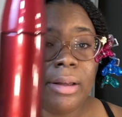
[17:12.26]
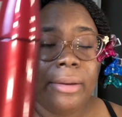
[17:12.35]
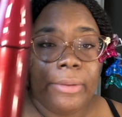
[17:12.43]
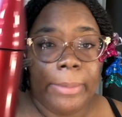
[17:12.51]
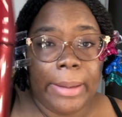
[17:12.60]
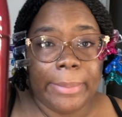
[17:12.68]

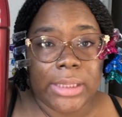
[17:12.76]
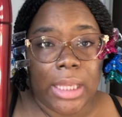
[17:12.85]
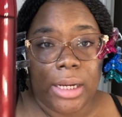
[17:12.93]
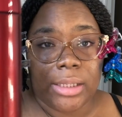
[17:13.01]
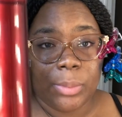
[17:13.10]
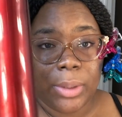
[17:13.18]
from
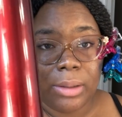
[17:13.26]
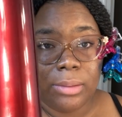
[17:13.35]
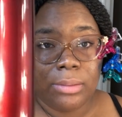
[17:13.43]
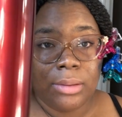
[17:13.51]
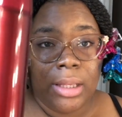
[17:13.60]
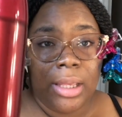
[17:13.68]
Amazon as well.
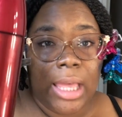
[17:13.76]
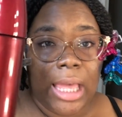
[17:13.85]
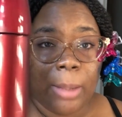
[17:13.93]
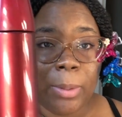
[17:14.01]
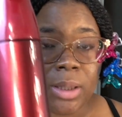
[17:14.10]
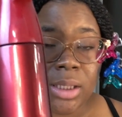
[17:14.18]

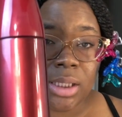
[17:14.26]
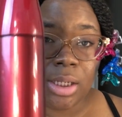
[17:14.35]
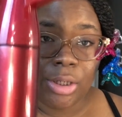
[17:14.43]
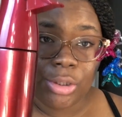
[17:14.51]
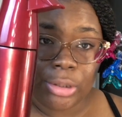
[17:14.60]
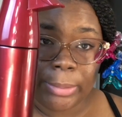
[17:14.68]
I'll put this in the
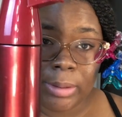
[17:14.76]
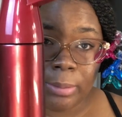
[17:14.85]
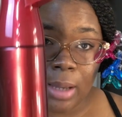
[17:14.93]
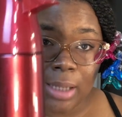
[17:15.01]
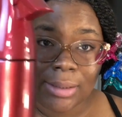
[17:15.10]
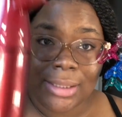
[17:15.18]
description
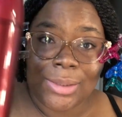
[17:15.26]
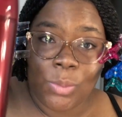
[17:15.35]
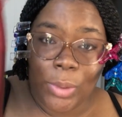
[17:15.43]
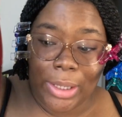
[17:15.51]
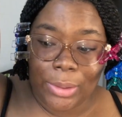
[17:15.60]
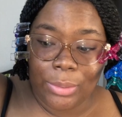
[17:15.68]
box as
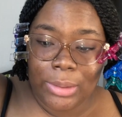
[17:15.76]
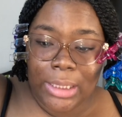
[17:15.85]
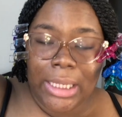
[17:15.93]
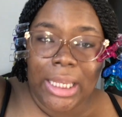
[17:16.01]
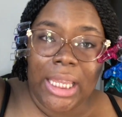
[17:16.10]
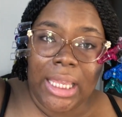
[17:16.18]
well.
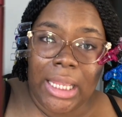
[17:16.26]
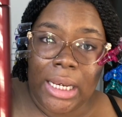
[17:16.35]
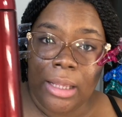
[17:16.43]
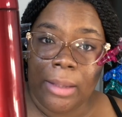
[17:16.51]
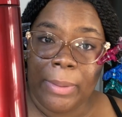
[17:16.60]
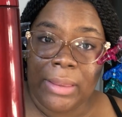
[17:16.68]
And
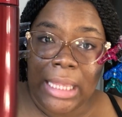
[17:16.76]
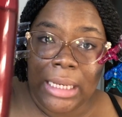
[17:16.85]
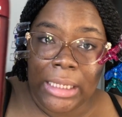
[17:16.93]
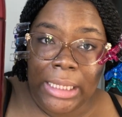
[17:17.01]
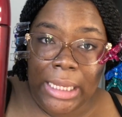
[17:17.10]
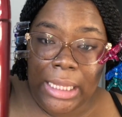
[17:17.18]
I'll put that
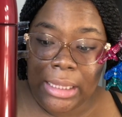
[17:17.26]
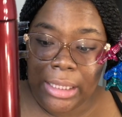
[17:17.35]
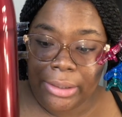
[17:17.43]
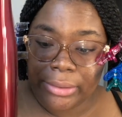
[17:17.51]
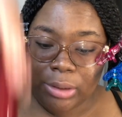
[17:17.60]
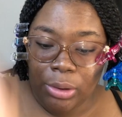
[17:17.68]
link in
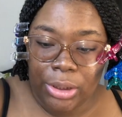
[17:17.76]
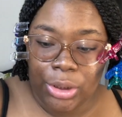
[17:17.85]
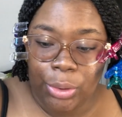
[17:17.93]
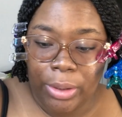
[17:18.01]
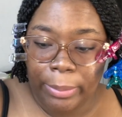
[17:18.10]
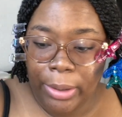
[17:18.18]
there so that
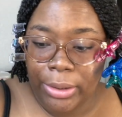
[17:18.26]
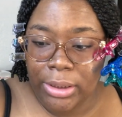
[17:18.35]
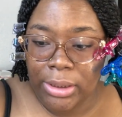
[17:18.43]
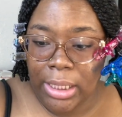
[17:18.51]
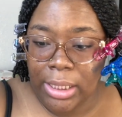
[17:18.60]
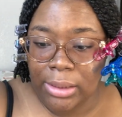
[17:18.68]
you can purchase
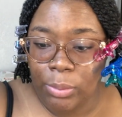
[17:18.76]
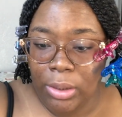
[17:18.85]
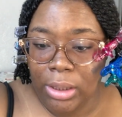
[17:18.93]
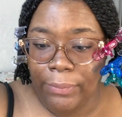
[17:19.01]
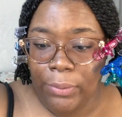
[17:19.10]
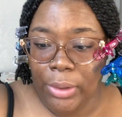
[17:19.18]
that as well
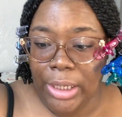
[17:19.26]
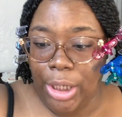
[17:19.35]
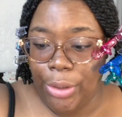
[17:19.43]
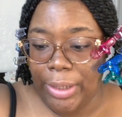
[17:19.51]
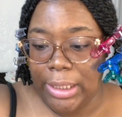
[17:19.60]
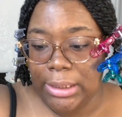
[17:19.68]
if you're
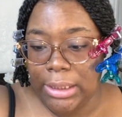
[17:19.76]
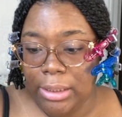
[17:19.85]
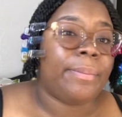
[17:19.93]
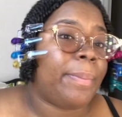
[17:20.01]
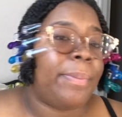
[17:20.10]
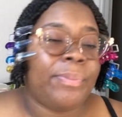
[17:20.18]
interested.
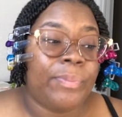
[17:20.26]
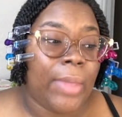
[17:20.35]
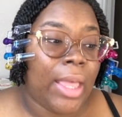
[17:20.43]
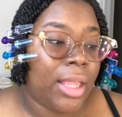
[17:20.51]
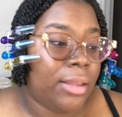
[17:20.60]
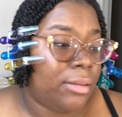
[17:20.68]

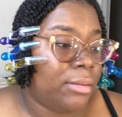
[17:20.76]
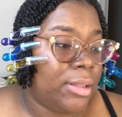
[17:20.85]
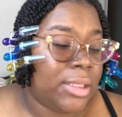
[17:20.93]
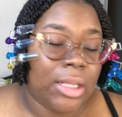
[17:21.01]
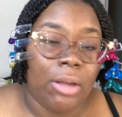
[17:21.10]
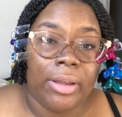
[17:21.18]

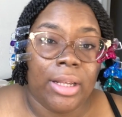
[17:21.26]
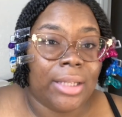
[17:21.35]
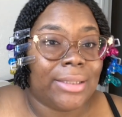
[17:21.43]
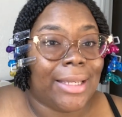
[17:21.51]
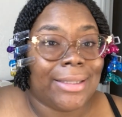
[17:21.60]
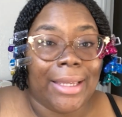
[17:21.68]
This Long and
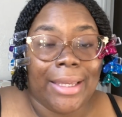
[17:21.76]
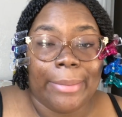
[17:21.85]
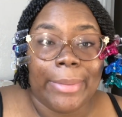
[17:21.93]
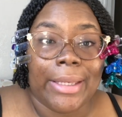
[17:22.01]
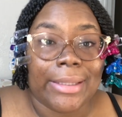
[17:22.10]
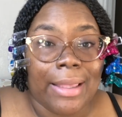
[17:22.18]
Luxe As I Am
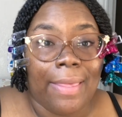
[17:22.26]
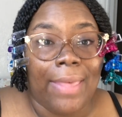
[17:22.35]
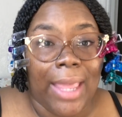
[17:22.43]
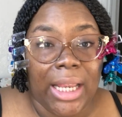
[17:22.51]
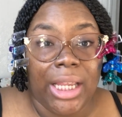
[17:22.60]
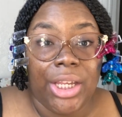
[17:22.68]
is
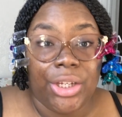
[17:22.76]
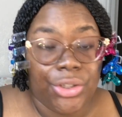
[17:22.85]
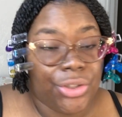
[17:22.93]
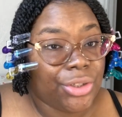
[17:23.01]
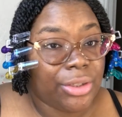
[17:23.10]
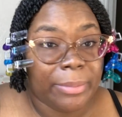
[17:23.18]

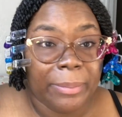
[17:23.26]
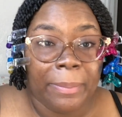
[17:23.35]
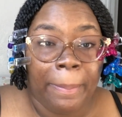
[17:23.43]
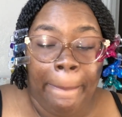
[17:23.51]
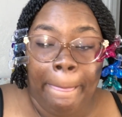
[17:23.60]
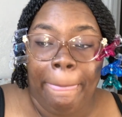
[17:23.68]
that-ish.
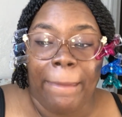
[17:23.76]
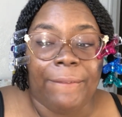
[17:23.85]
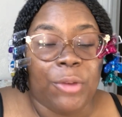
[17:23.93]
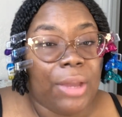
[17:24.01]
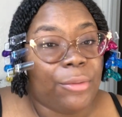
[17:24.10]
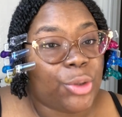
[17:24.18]

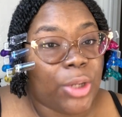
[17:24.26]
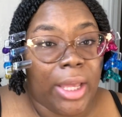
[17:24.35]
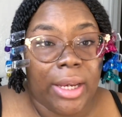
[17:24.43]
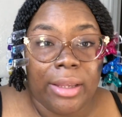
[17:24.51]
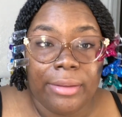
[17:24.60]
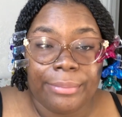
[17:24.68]
If you haven't tried
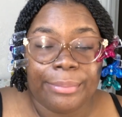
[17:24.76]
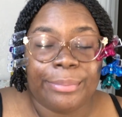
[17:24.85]
it,